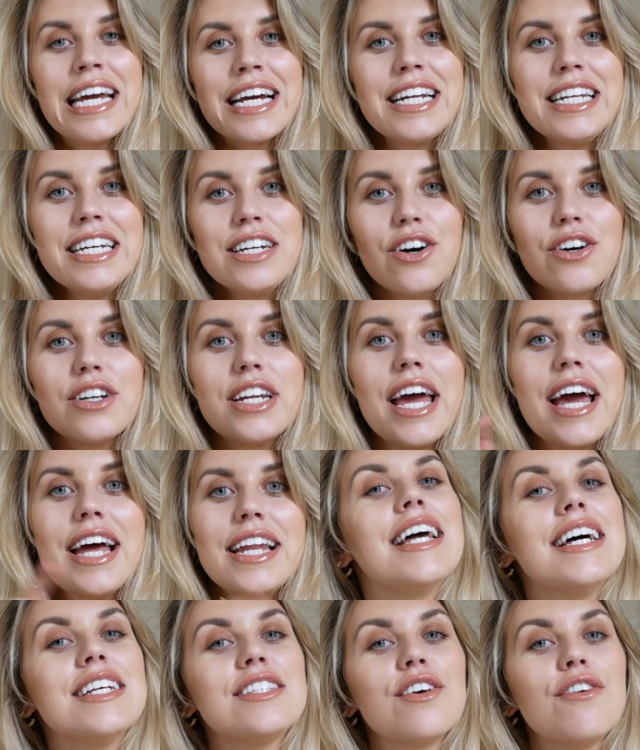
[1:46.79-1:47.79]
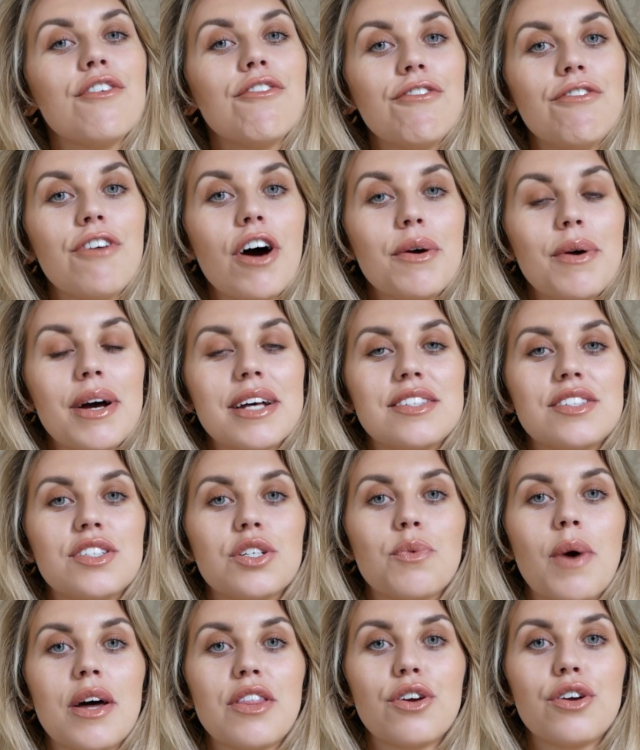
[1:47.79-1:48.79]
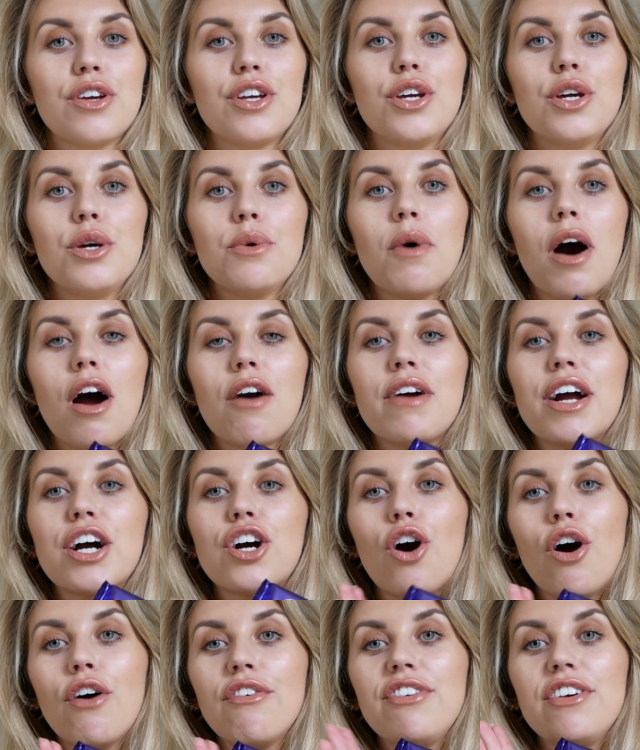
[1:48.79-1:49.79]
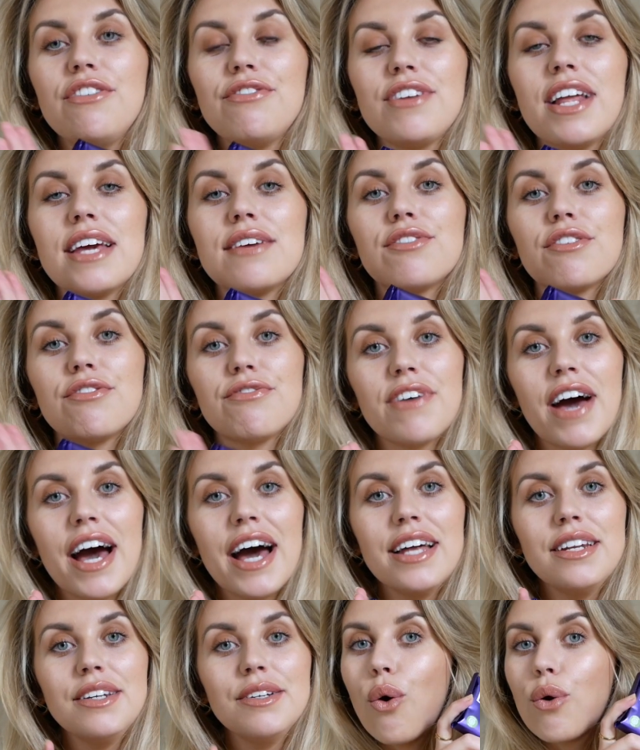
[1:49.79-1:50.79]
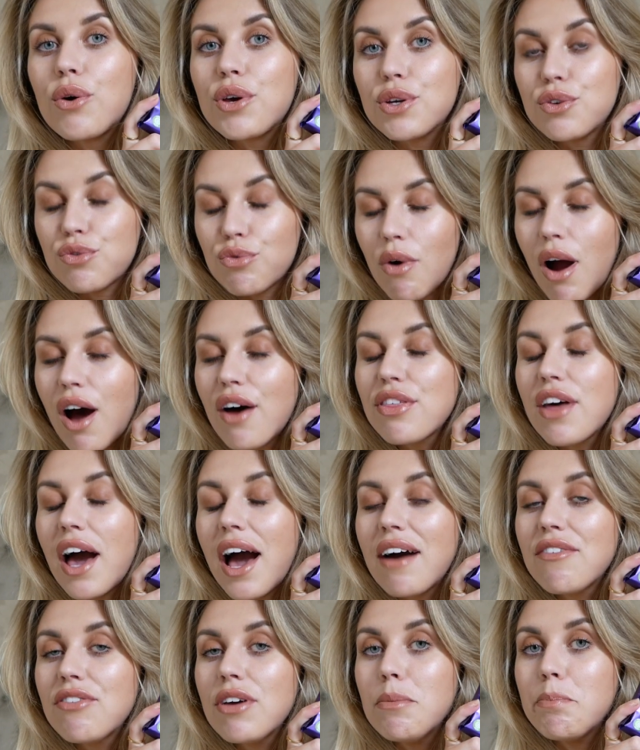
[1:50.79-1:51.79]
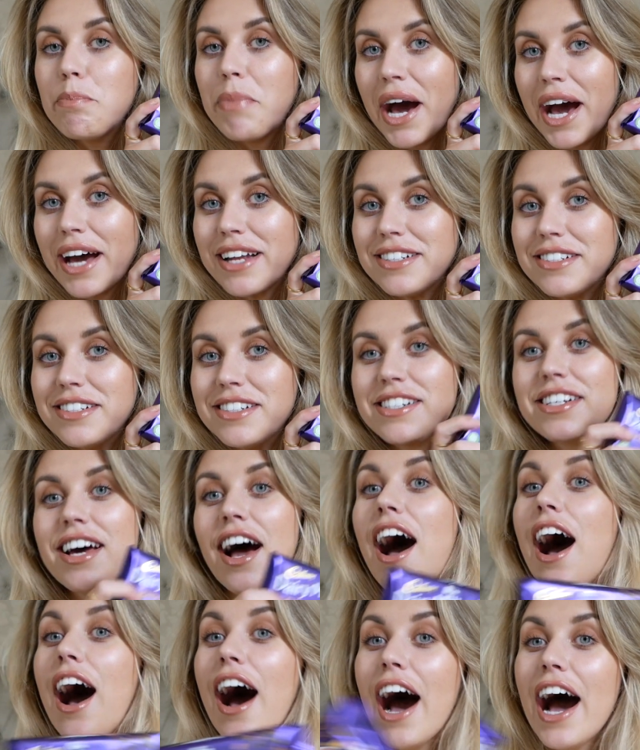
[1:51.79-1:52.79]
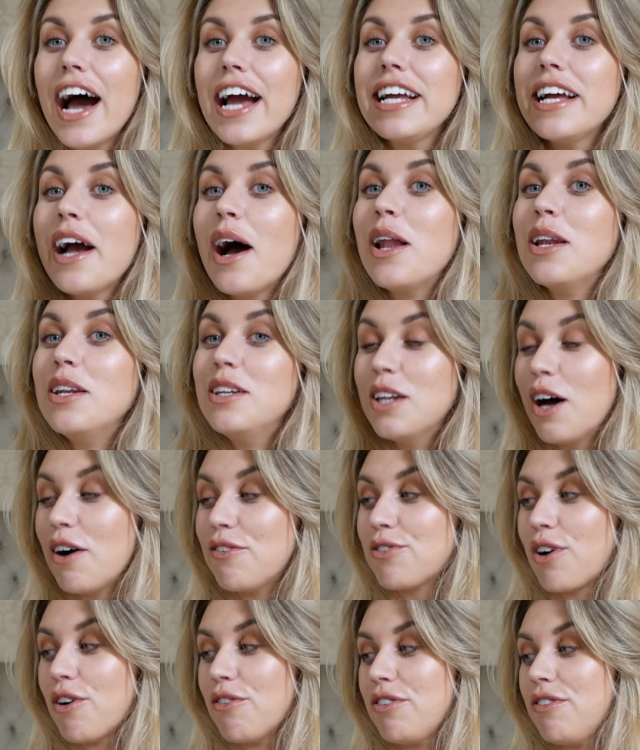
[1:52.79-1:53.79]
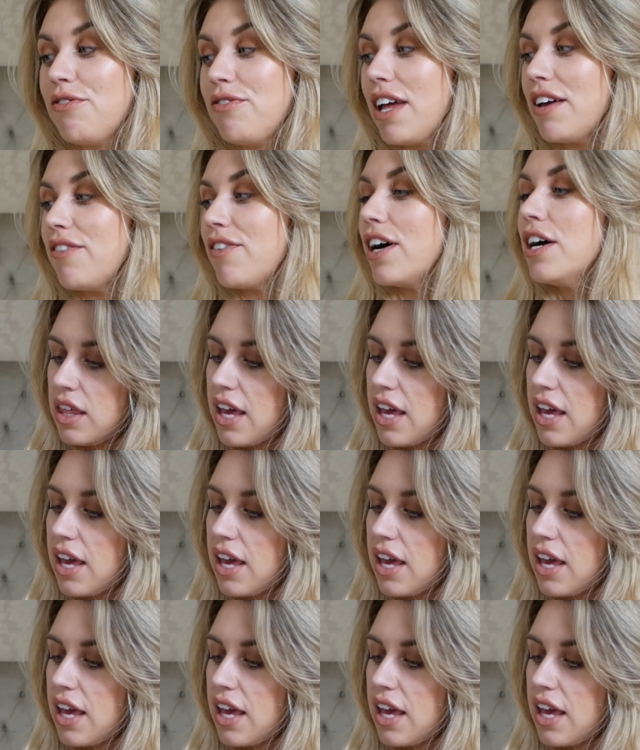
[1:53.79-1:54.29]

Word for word: click on it and let's vote as to whether you are a coffee flavour fan or you'd rather have it banned. I love coffee flavour.